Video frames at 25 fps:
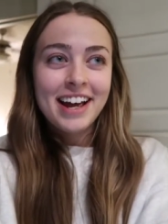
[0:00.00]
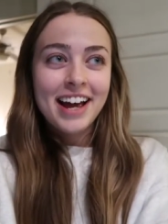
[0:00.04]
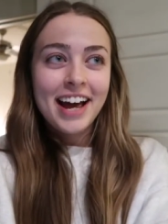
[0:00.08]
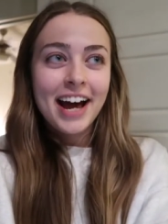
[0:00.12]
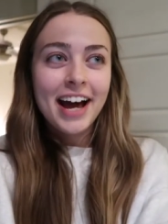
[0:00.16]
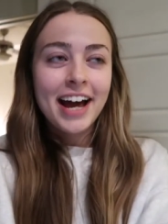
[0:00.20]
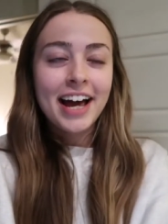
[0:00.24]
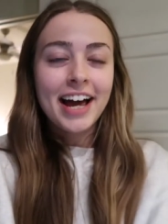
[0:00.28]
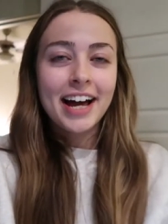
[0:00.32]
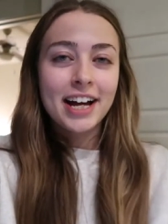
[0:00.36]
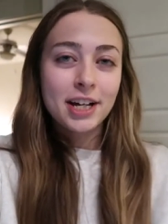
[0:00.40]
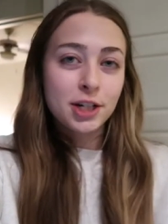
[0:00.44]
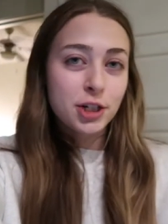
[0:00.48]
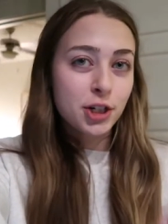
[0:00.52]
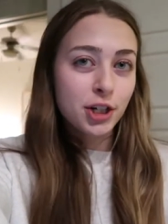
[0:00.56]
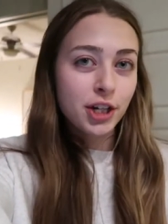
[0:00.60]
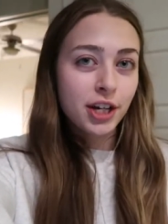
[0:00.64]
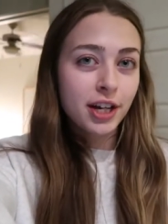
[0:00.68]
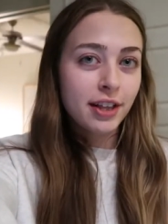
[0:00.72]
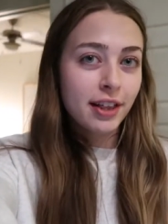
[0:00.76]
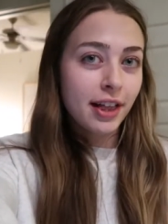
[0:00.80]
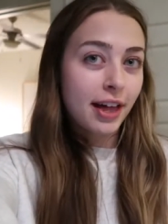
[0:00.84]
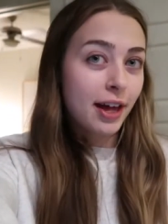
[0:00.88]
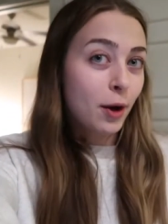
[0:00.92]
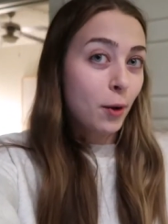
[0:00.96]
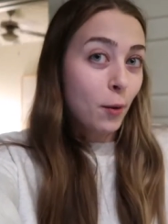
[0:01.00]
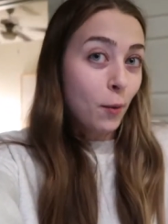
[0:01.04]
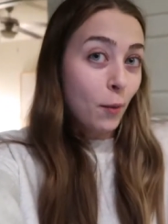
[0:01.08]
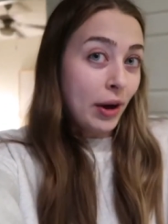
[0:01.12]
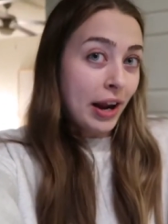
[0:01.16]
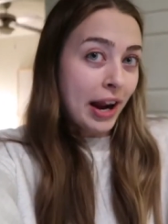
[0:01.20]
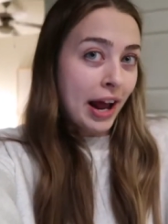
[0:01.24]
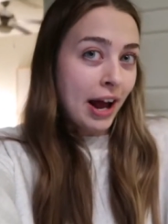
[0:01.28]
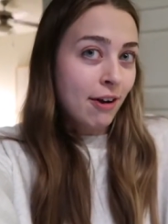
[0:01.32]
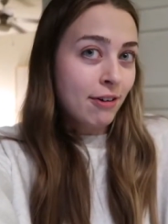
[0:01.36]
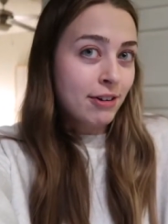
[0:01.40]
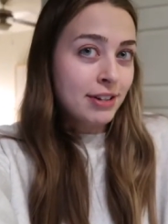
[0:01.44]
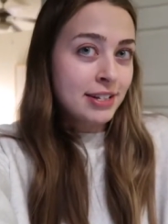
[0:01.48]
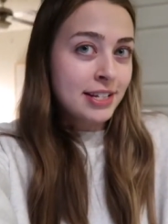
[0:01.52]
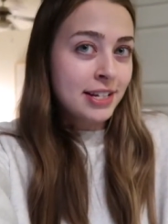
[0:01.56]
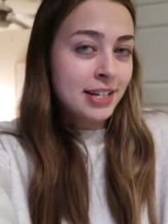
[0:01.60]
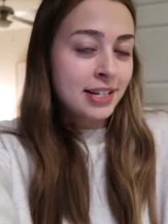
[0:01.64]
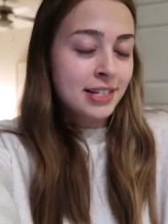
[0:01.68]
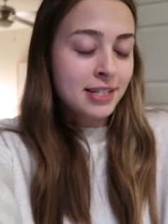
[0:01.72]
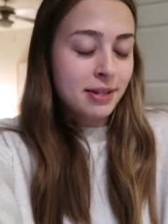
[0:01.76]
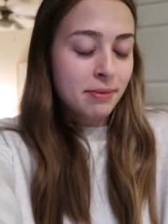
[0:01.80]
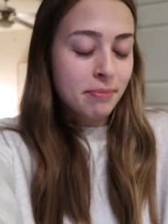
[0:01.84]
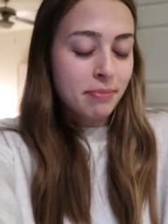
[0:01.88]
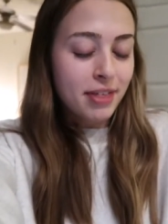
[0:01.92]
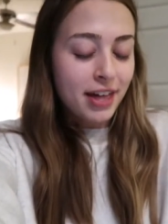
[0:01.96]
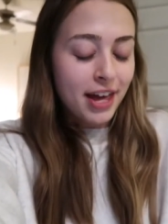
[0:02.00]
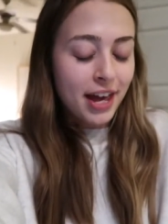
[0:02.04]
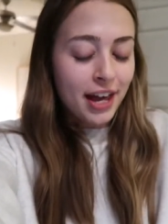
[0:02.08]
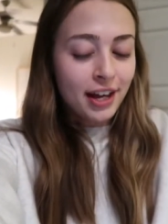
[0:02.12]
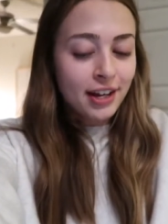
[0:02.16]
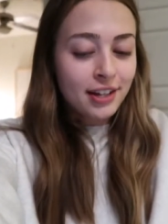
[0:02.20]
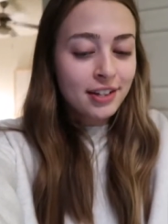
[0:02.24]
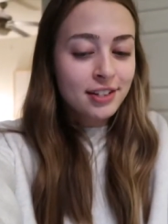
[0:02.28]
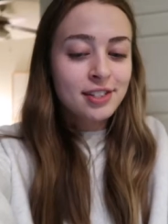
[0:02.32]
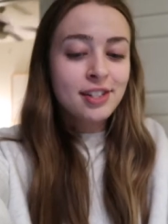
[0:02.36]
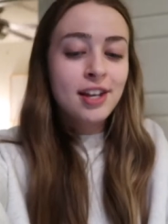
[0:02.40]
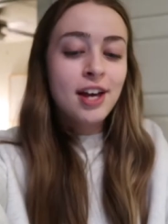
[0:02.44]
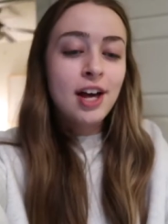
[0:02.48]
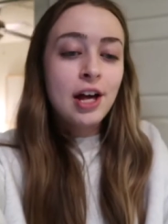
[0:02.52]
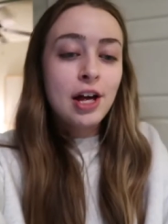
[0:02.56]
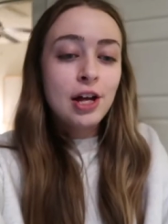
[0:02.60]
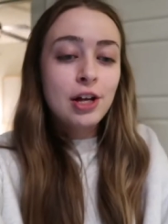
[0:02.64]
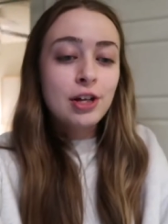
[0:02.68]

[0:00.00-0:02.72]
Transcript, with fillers: I actually like went out and did some things.